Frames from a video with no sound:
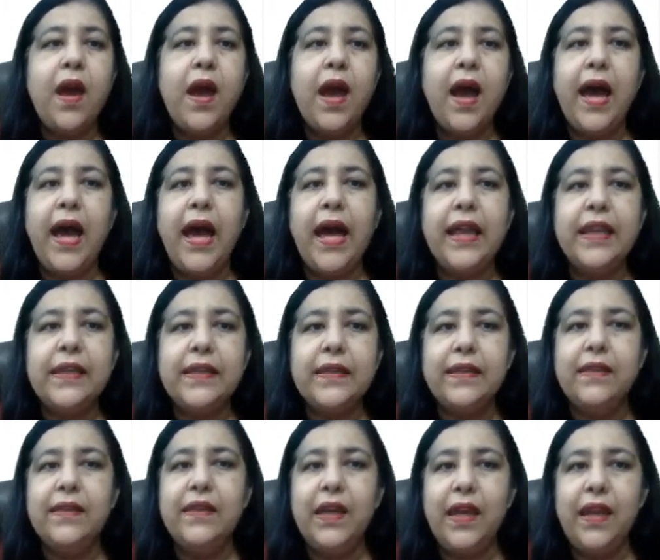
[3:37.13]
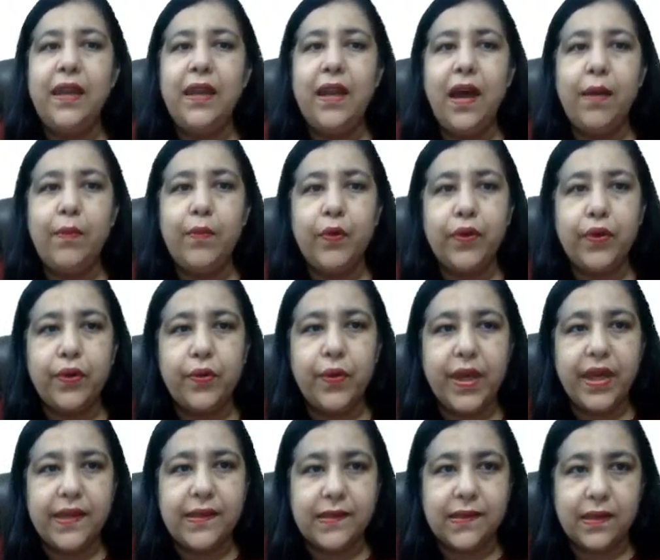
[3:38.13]
and then I'm going to
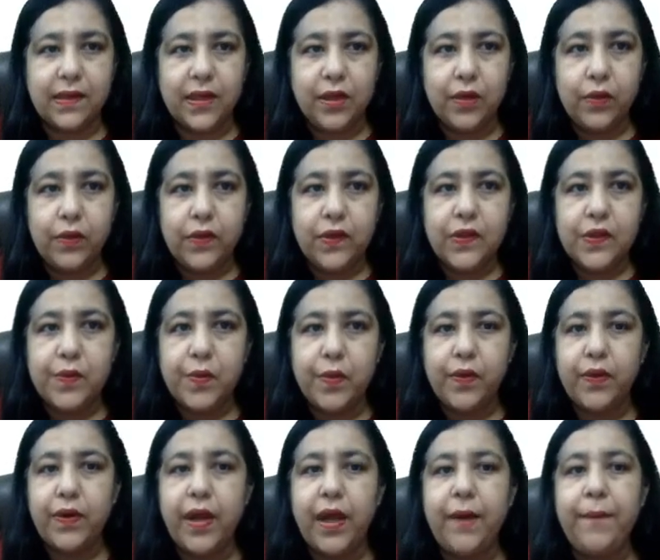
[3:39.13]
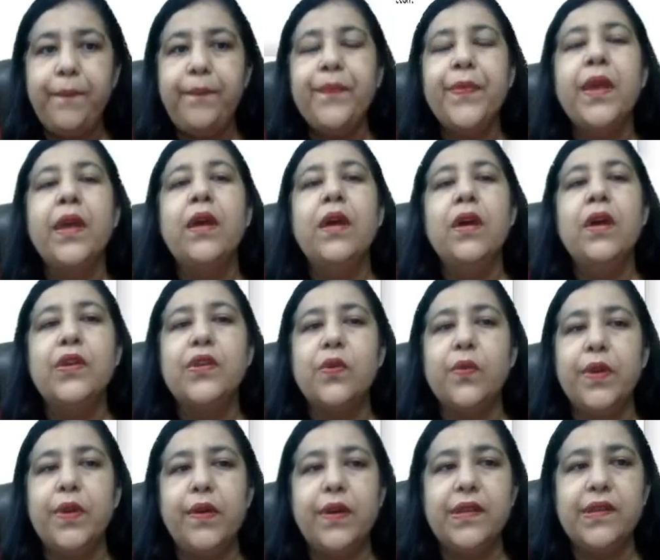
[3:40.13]
execute this program. So
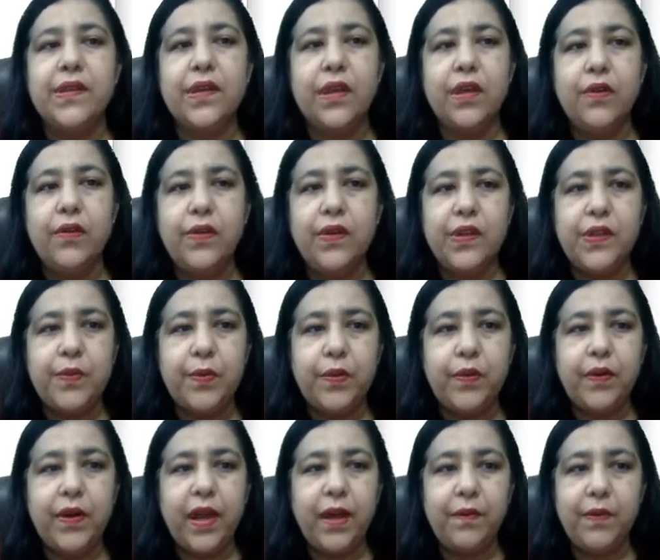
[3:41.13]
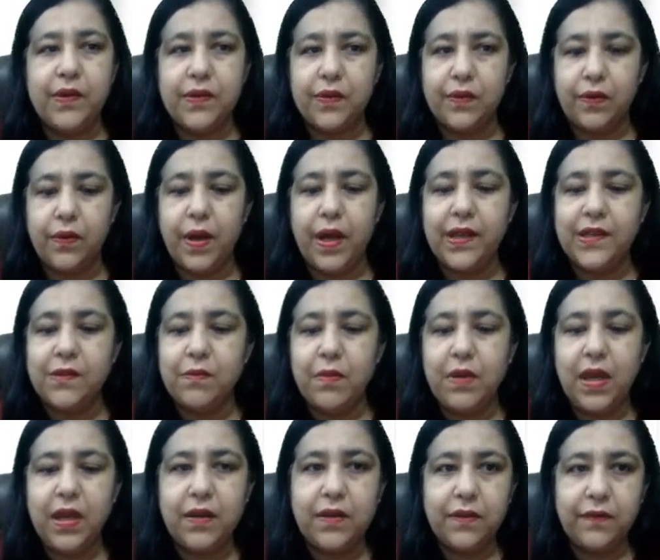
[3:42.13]
when you execute this program, it's going to ask me
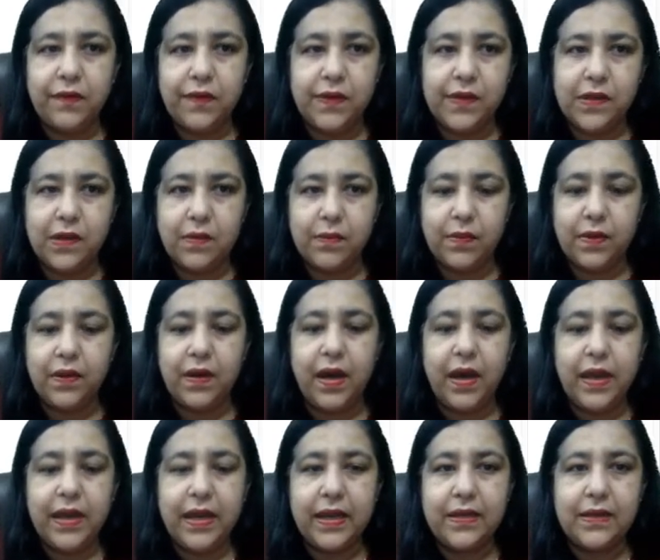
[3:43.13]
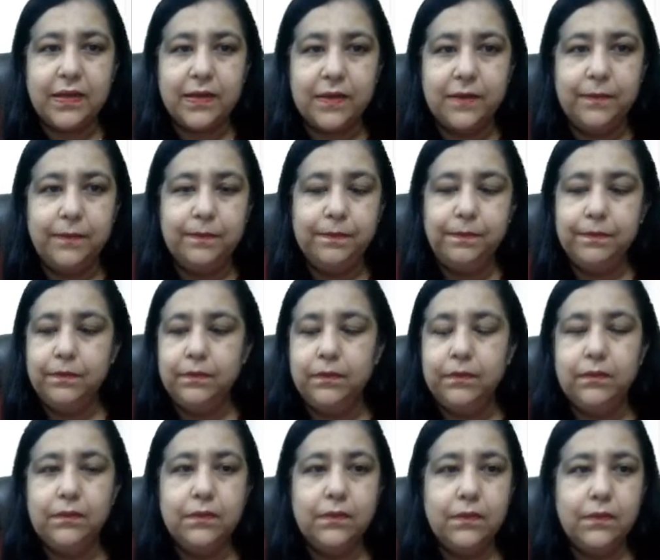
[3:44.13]
enter the first number. I enter
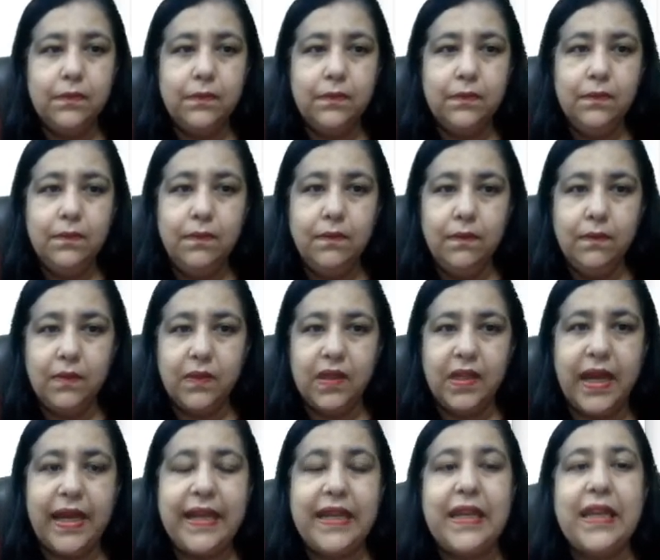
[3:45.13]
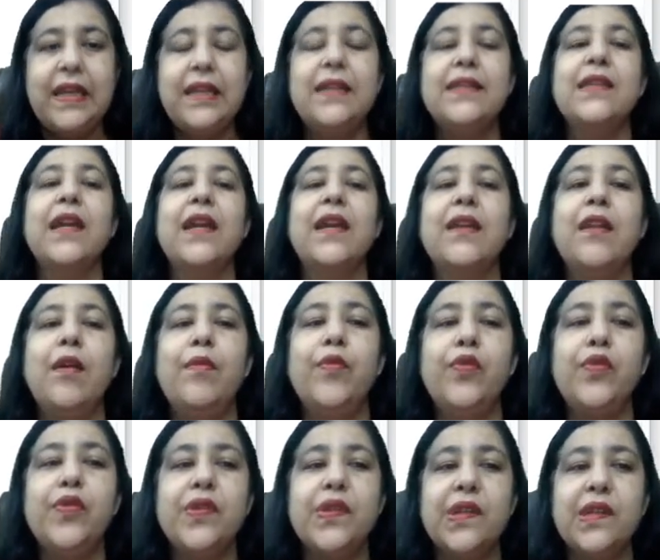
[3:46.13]
90, the second number
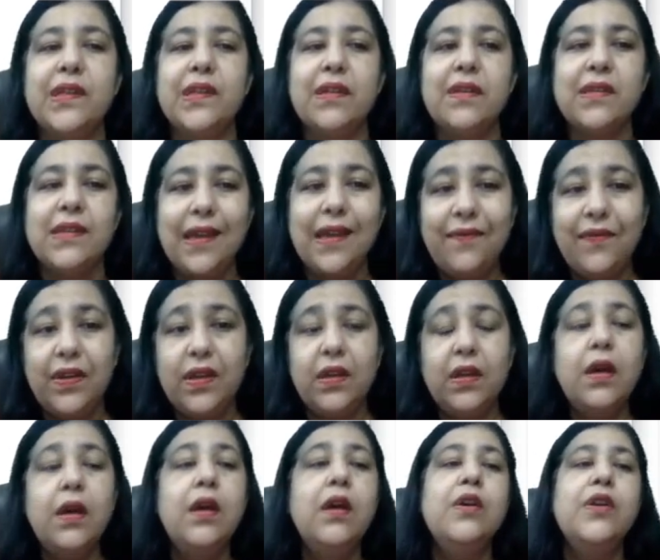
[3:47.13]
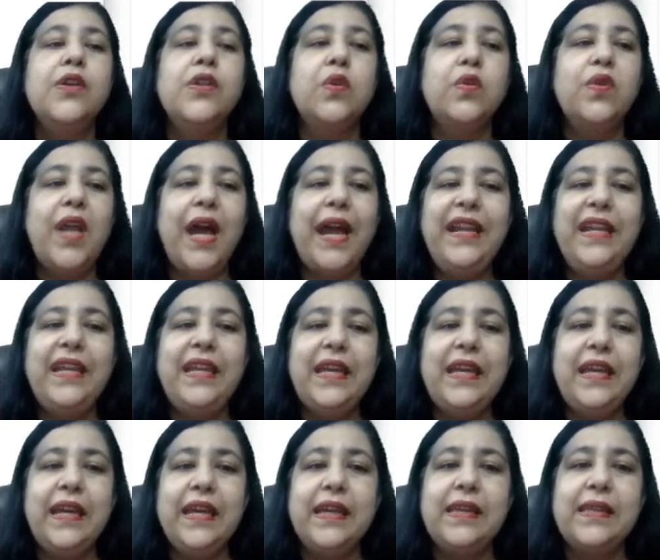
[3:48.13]
is 67. So 90
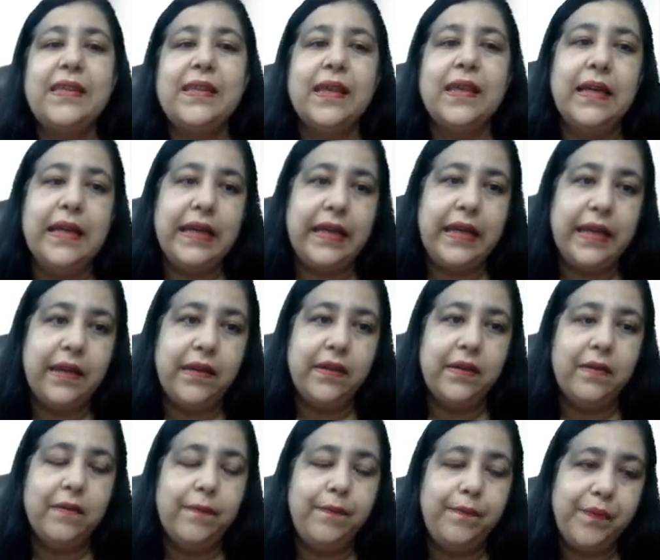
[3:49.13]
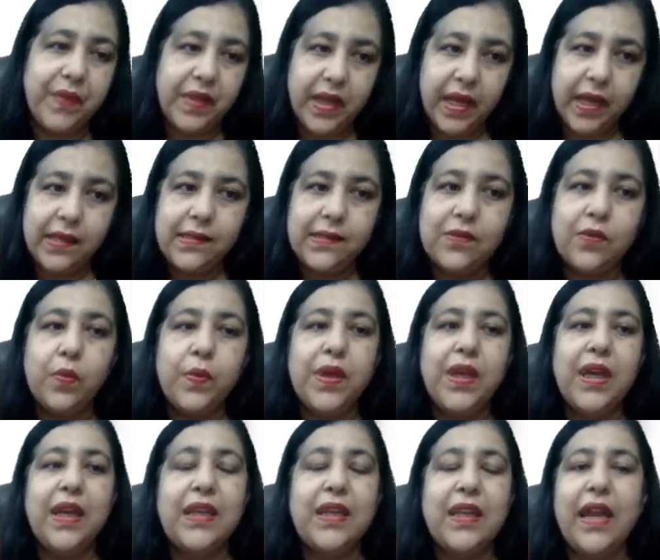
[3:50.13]
is greater. Yes, so we
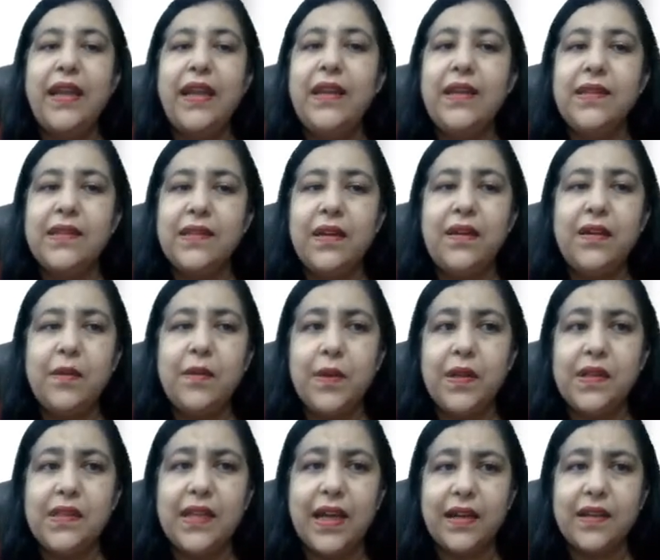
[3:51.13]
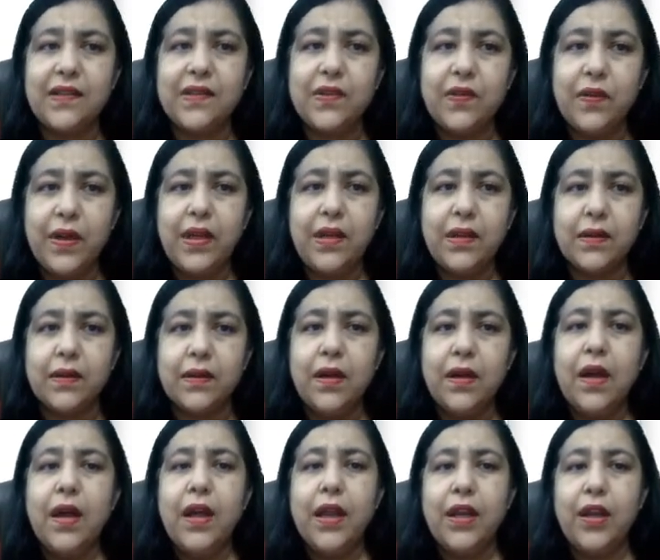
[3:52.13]
get 90 is greater because that is greater.
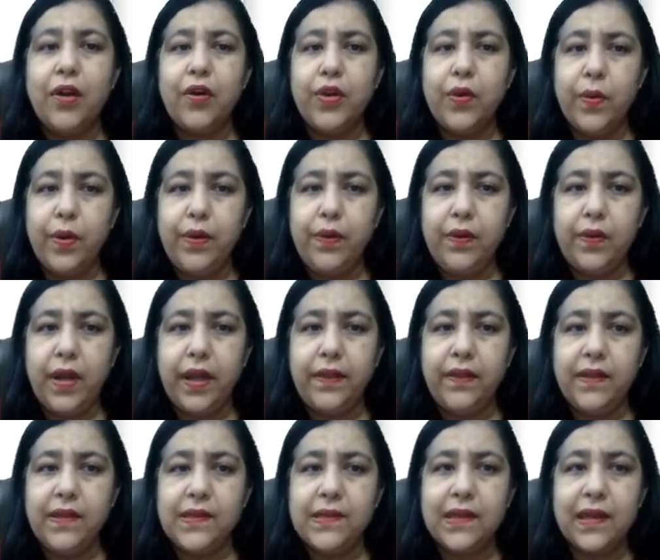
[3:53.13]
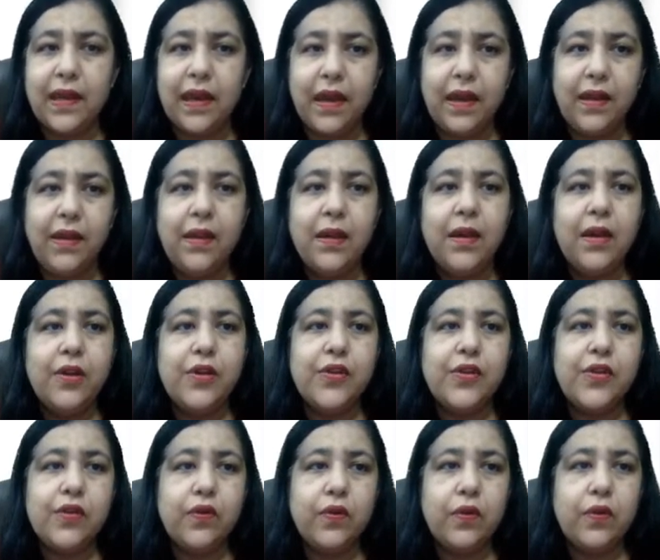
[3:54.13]
Now you want to run this again.
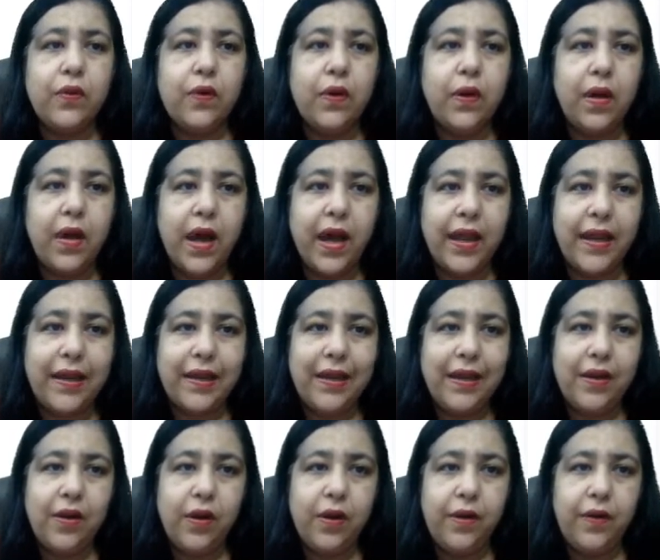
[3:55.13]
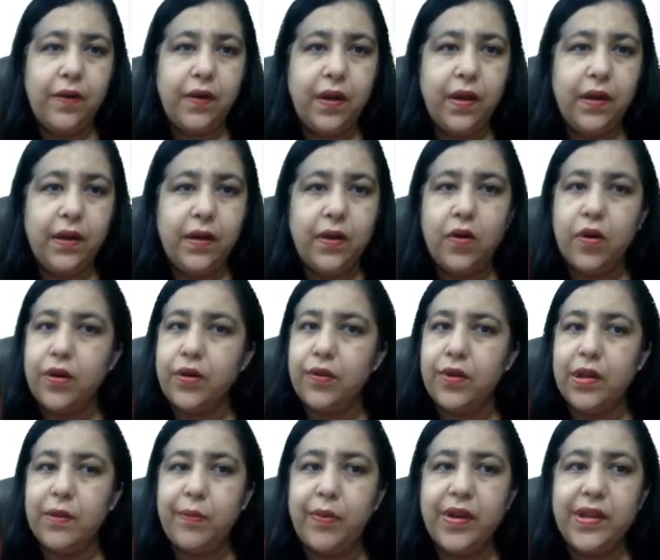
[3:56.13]
So I click on run, or you
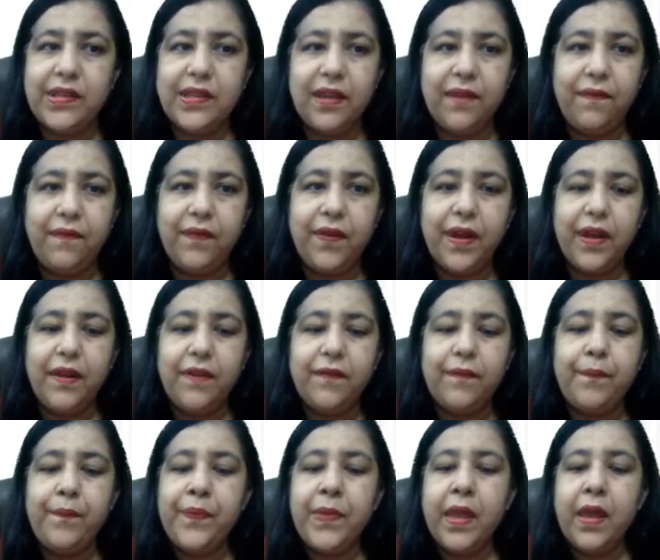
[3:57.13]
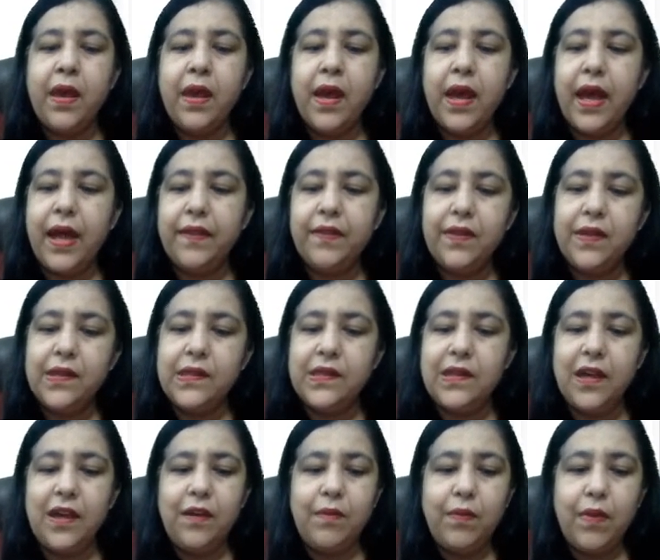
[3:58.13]
can press F5, and this
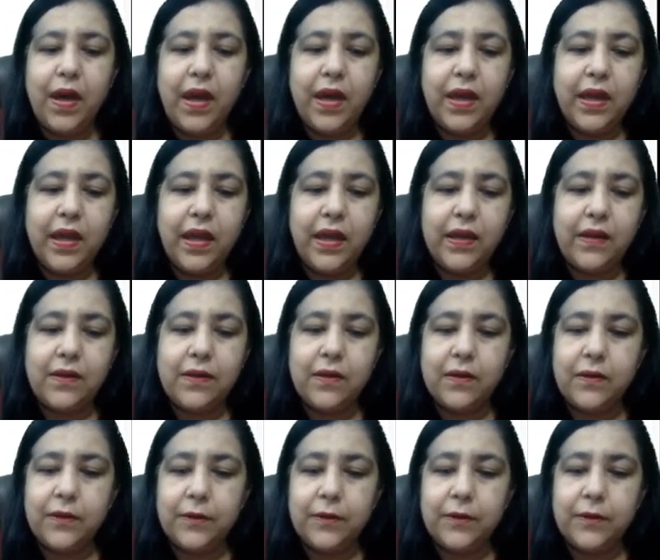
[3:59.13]
time I enter